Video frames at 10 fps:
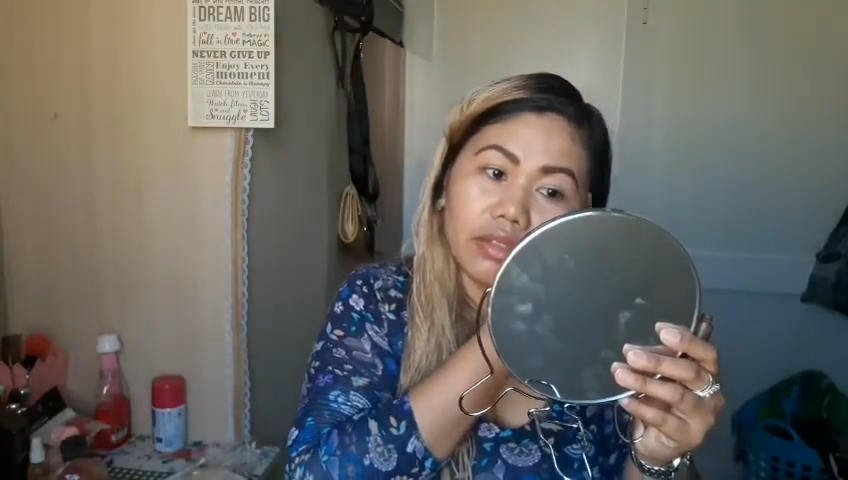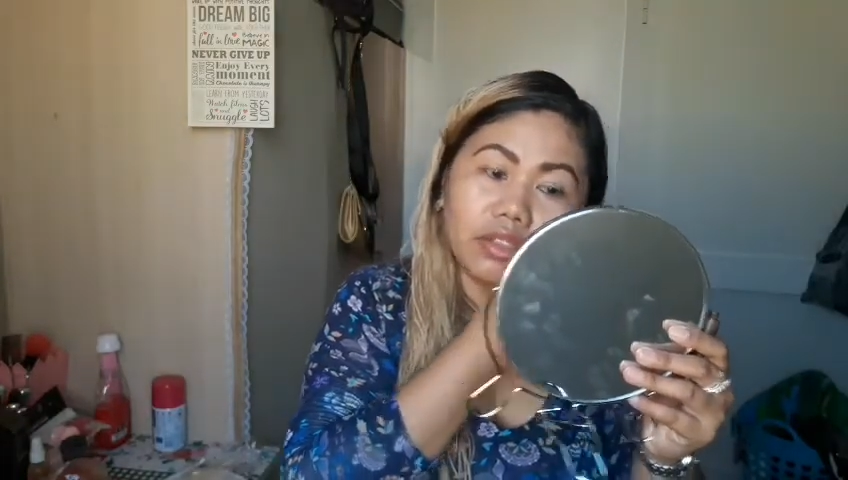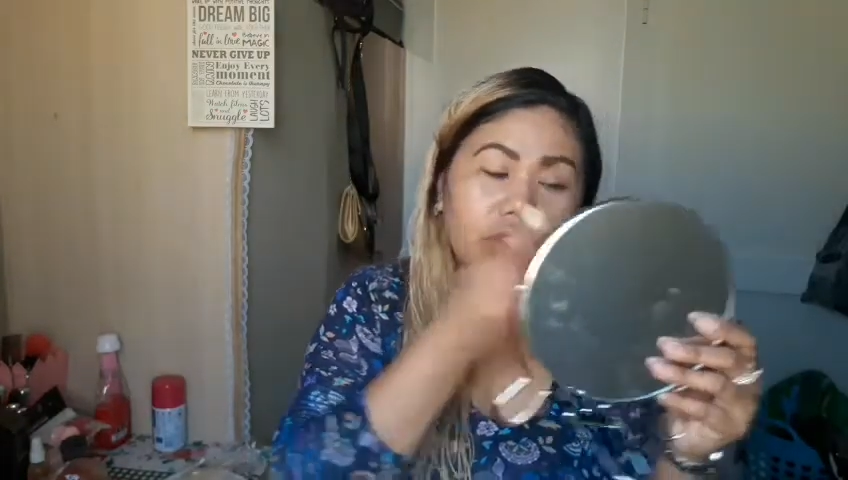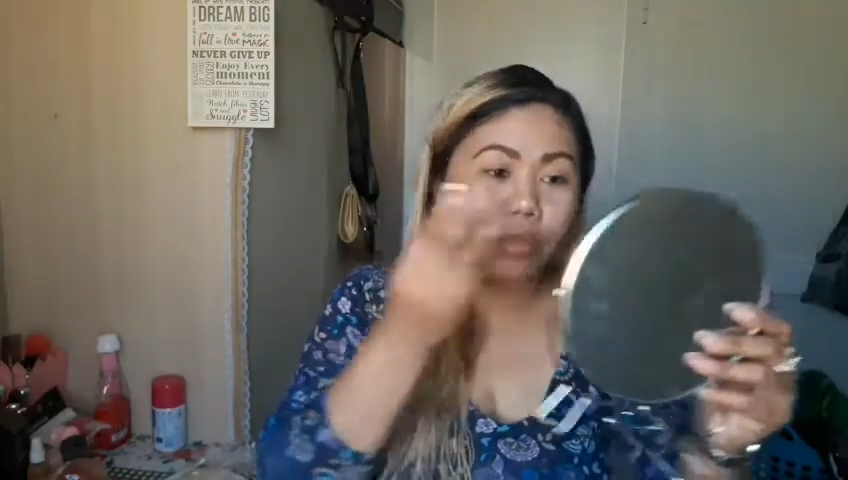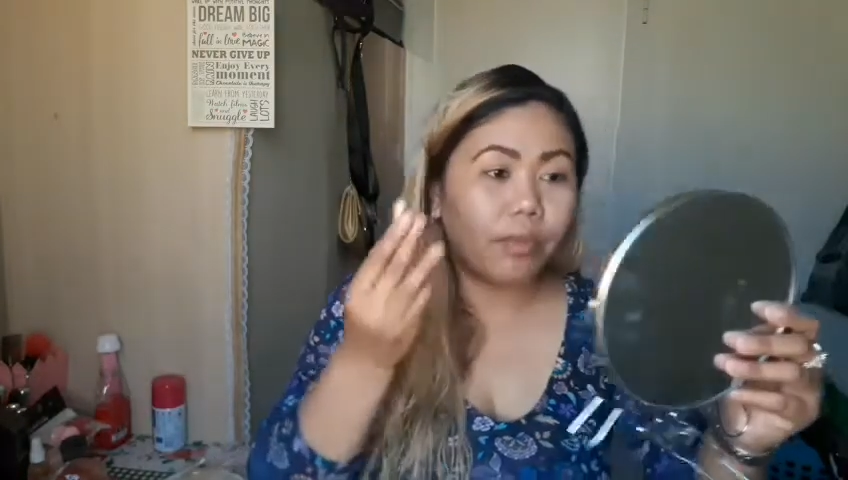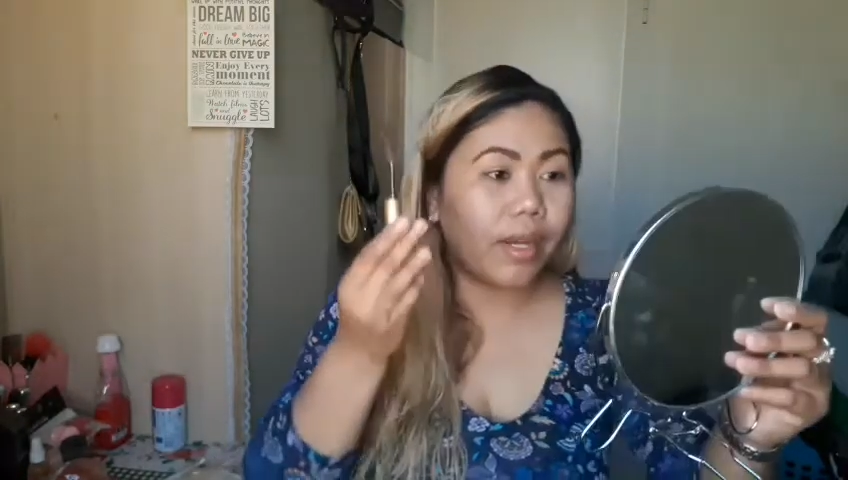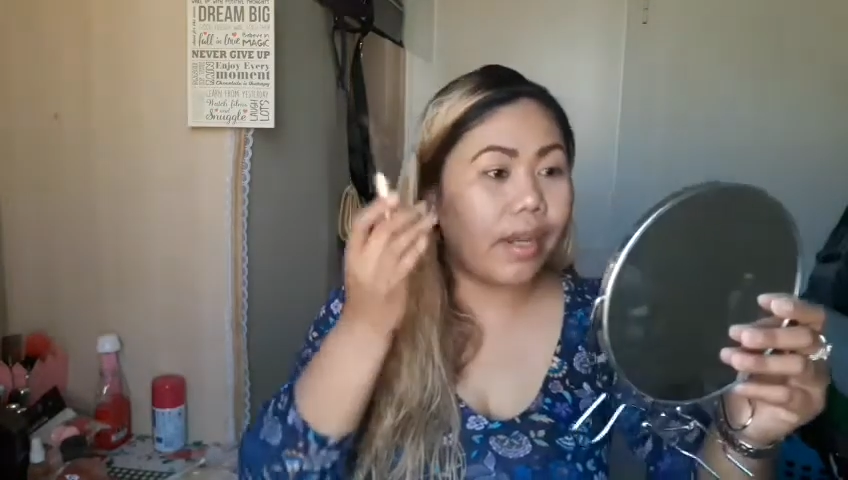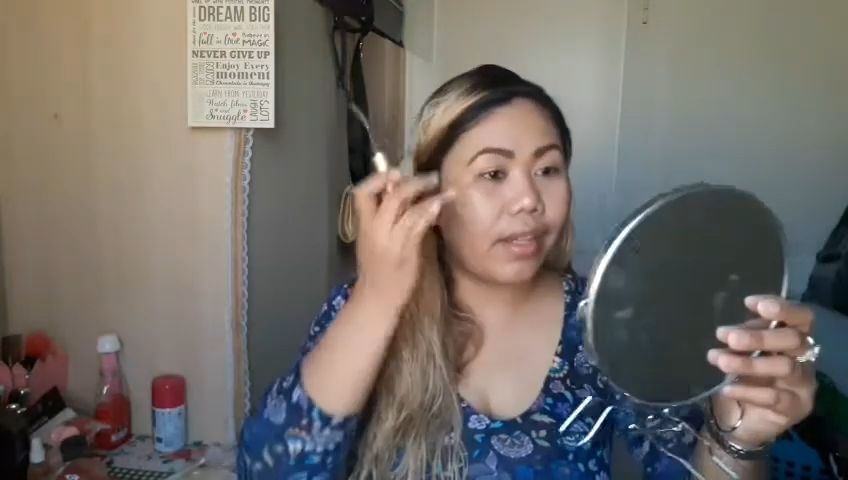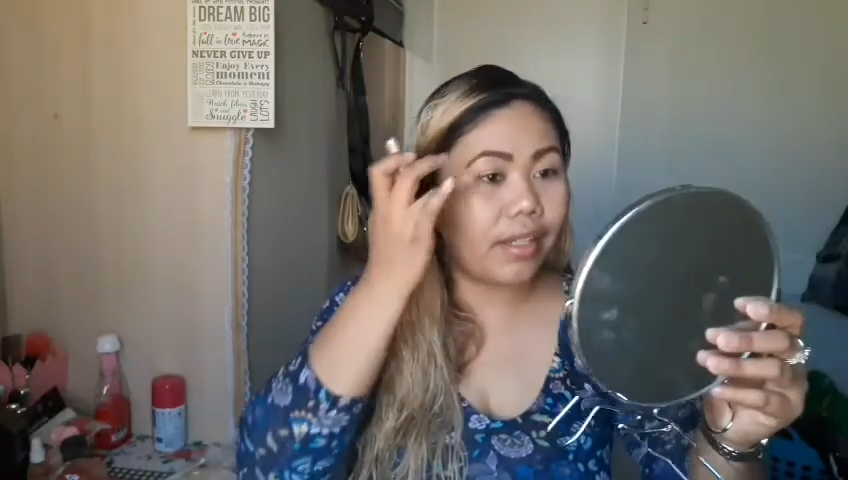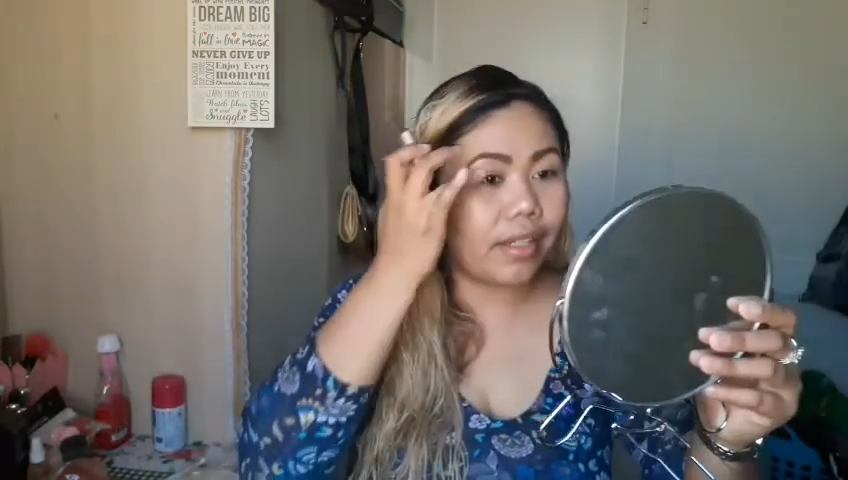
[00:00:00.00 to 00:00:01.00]
due to
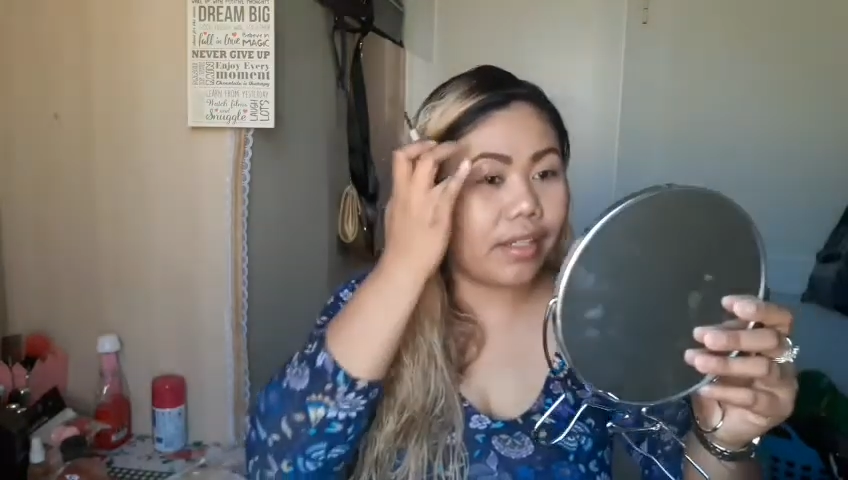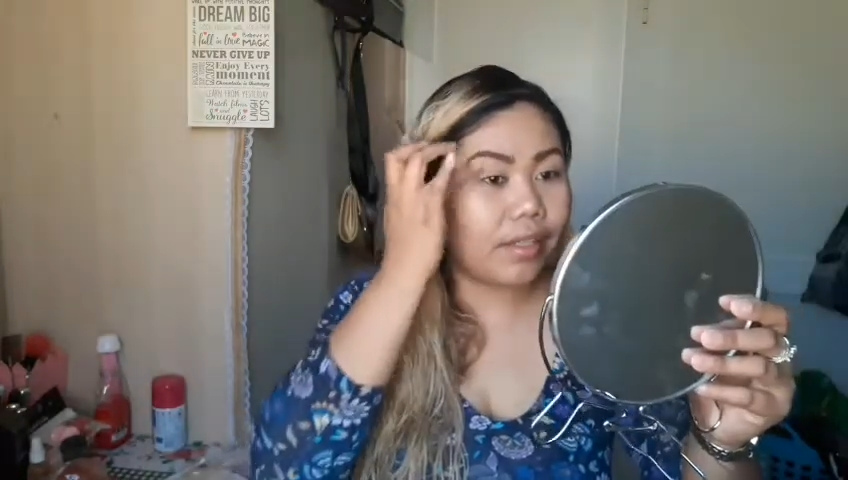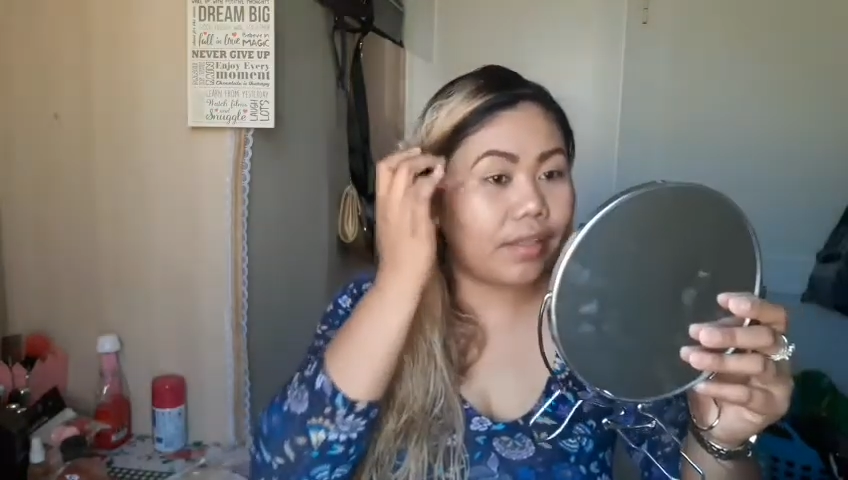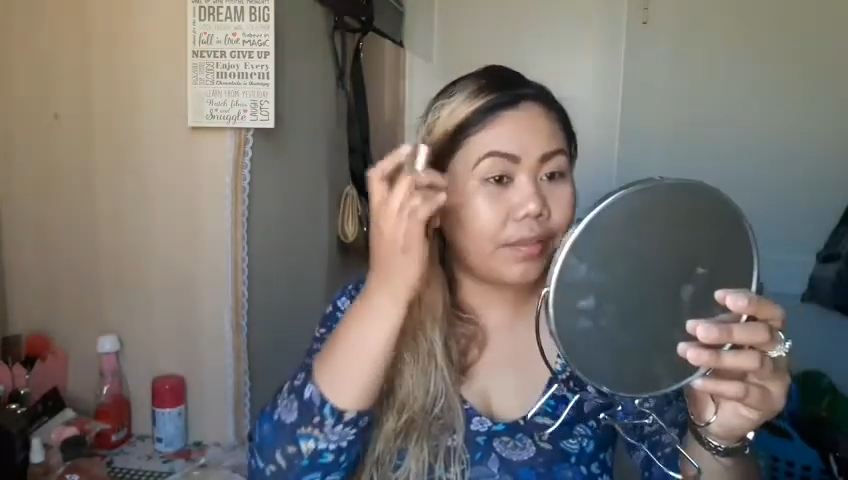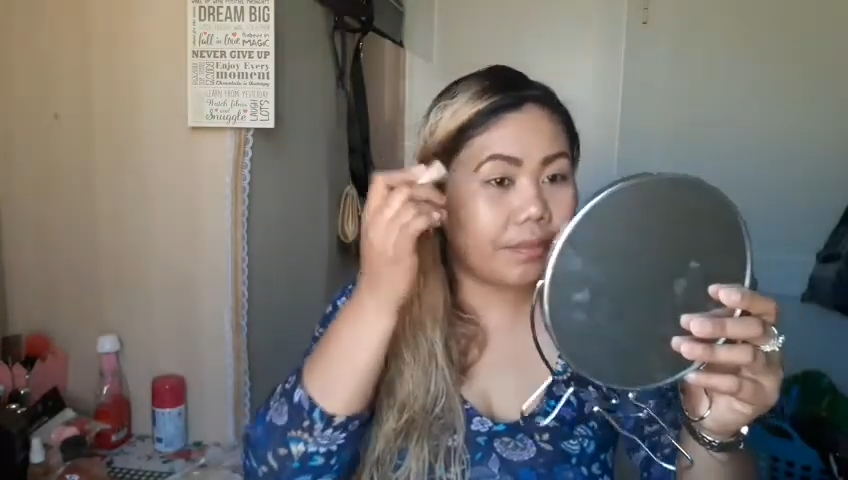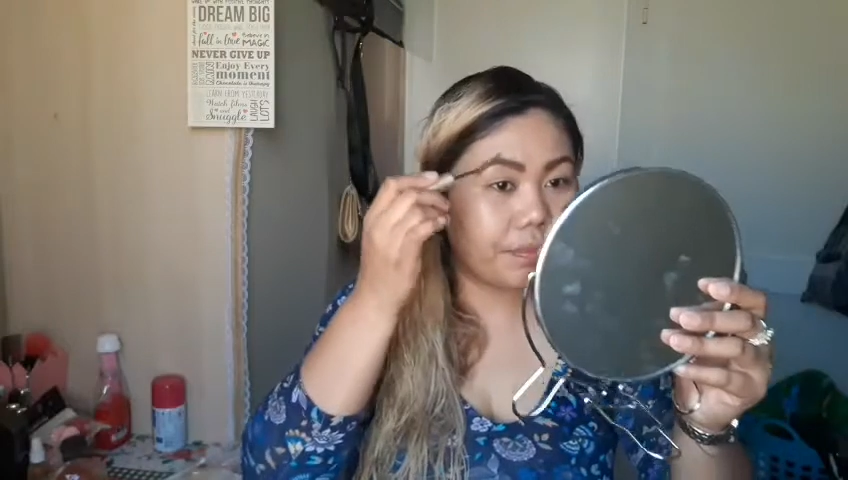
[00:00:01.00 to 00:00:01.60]
my